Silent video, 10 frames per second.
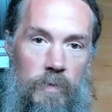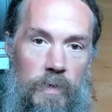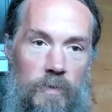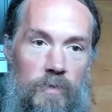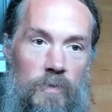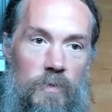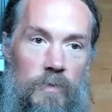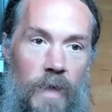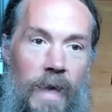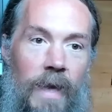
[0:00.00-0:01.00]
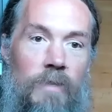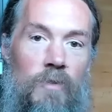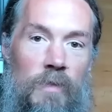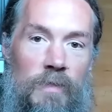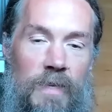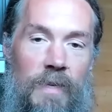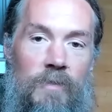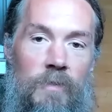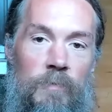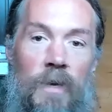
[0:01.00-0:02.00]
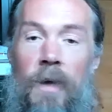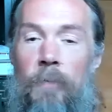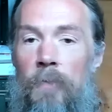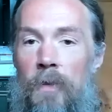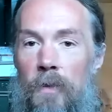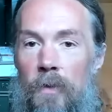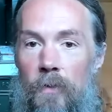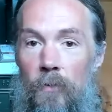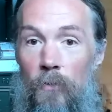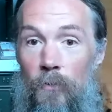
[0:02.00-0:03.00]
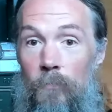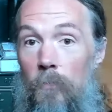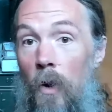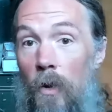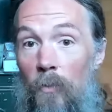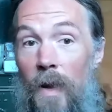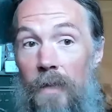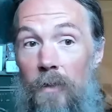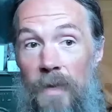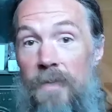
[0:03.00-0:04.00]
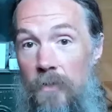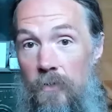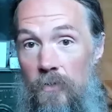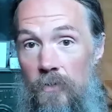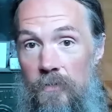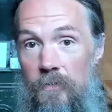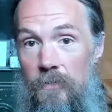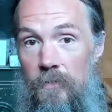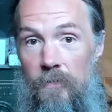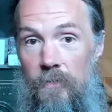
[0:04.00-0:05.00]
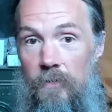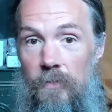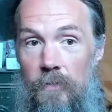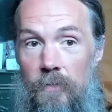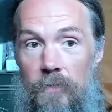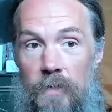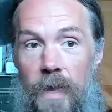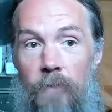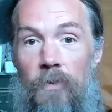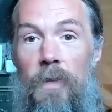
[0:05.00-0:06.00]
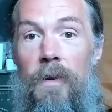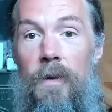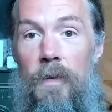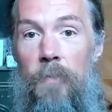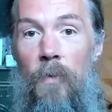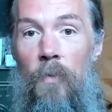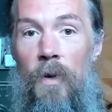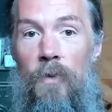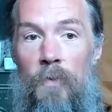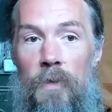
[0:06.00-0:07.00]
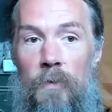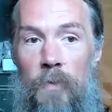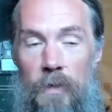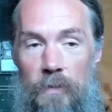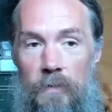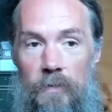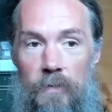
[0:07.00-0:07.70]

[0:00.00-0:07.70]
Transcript: is to actually take some time on a regular basis to have clarity about what you really want.